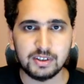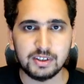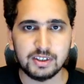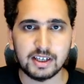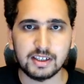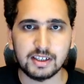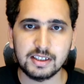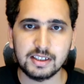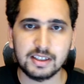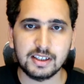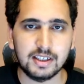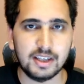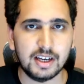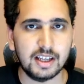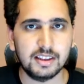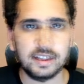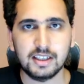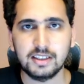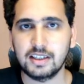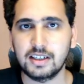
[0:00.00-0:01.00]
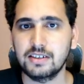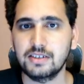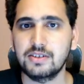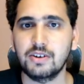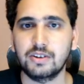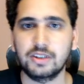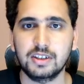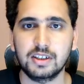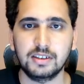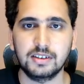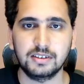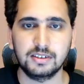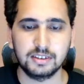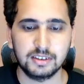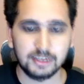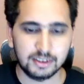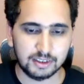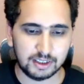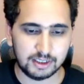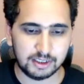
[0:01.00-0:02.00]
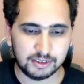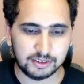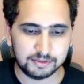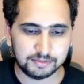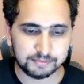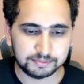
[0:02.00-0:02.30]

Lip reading: the tasks is done and the other is not done, right?